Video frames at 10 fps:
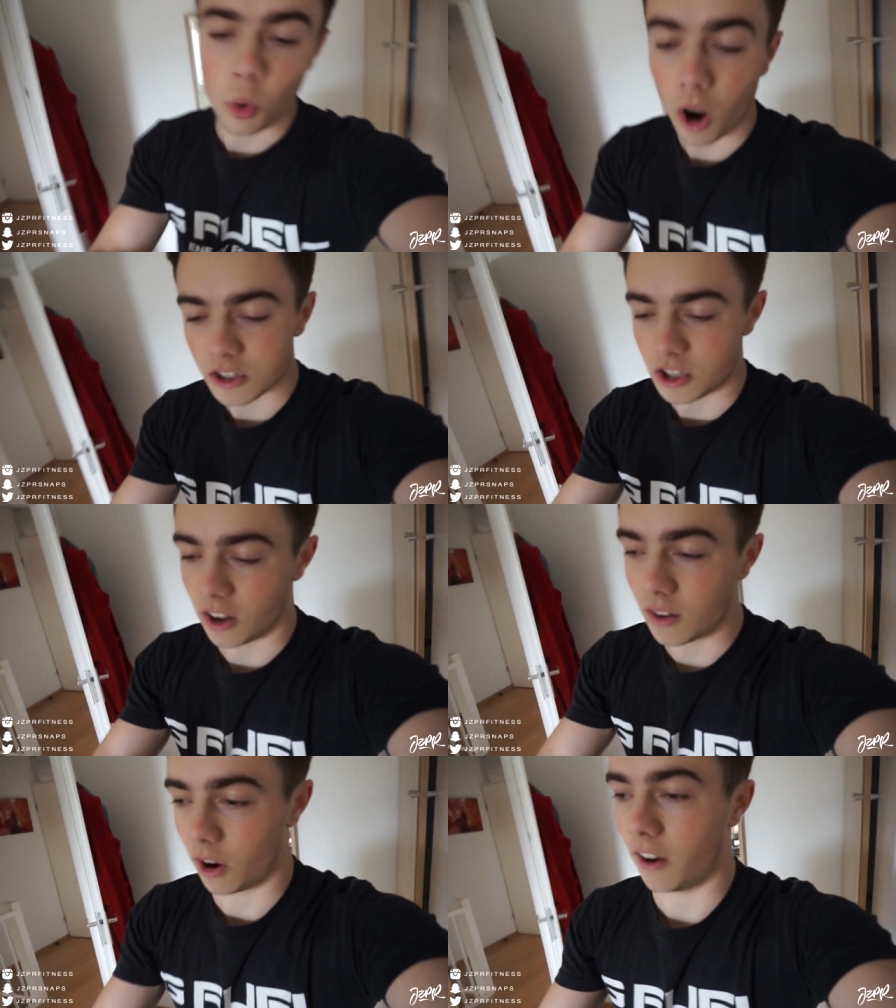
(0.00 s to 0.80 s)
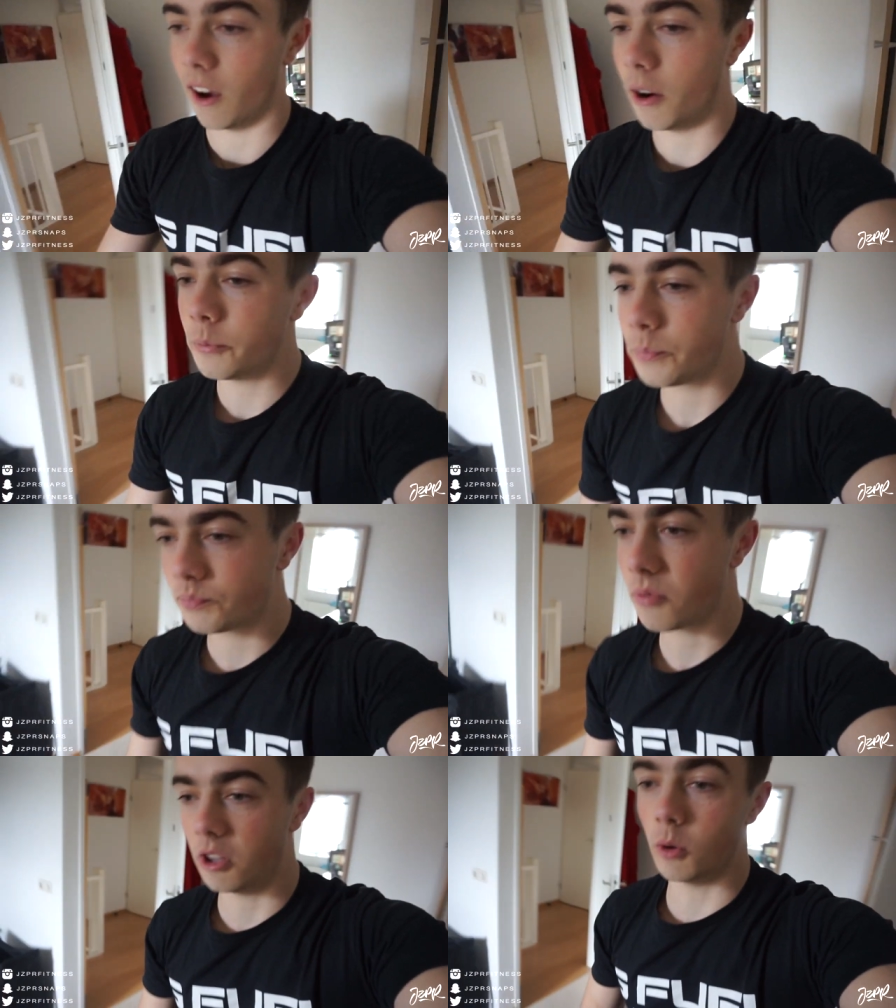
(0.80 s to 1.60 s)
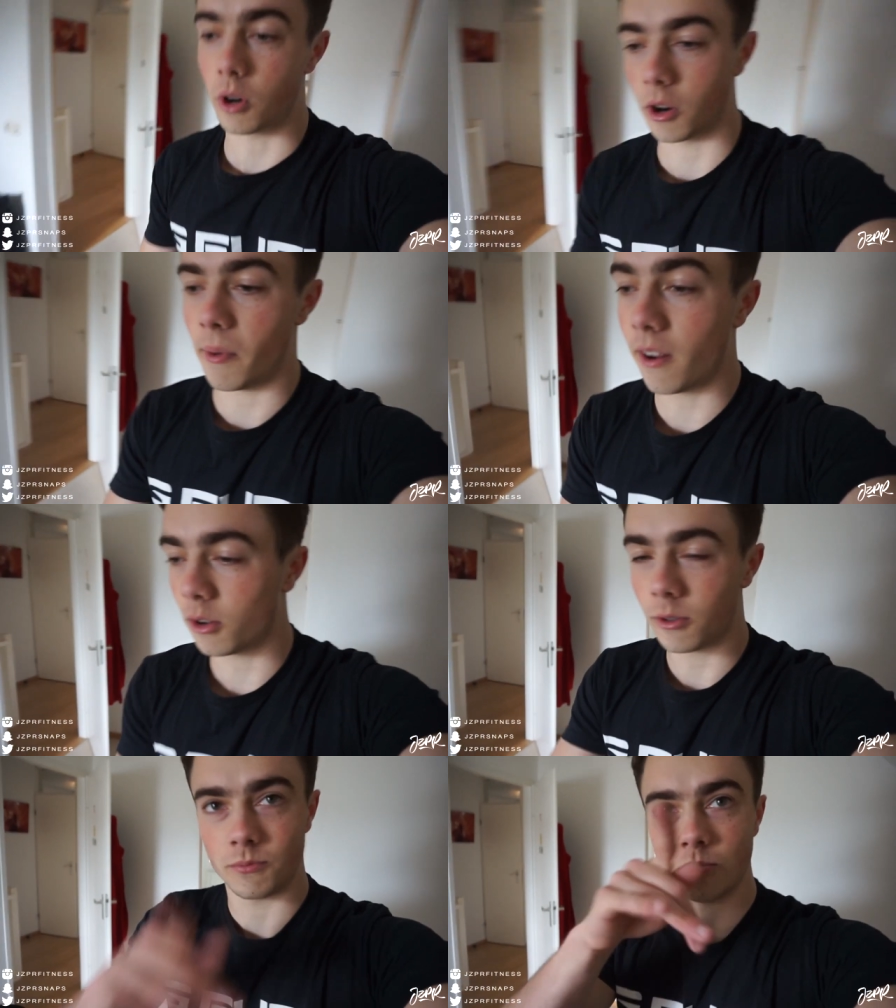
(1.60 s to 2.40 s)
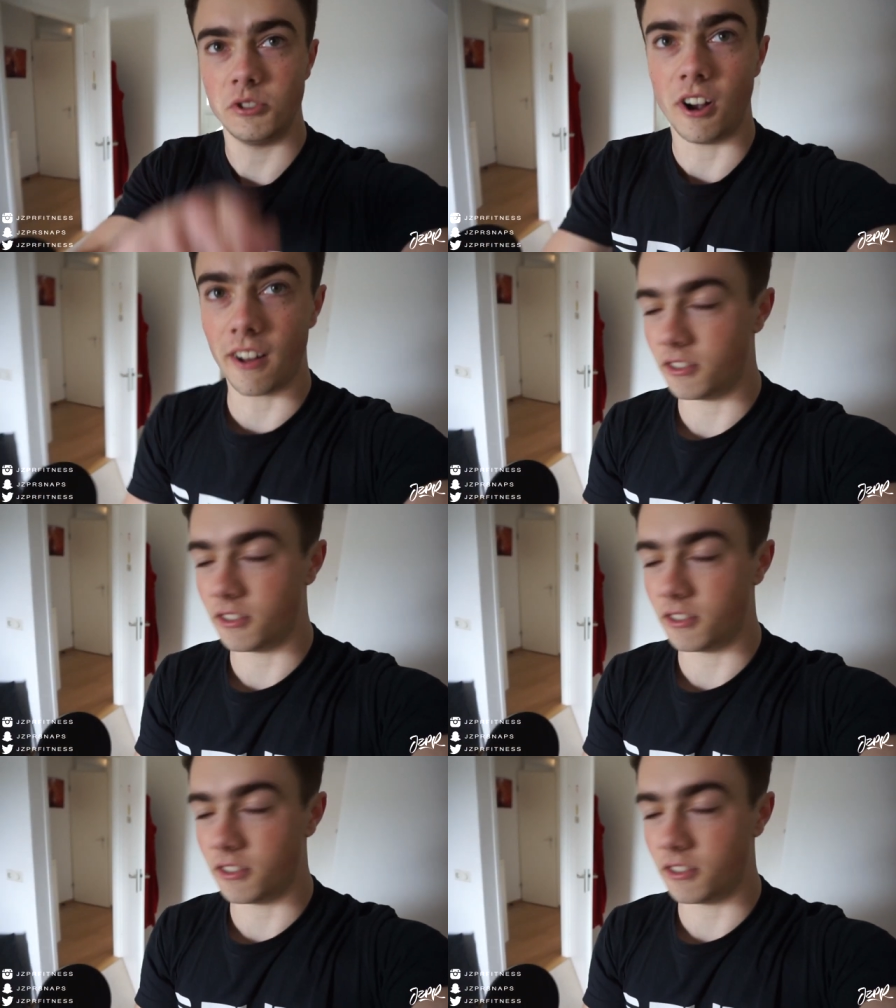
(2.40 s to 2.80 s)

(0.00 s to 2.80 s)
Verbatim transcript: watching right now, you were an Omegle, shout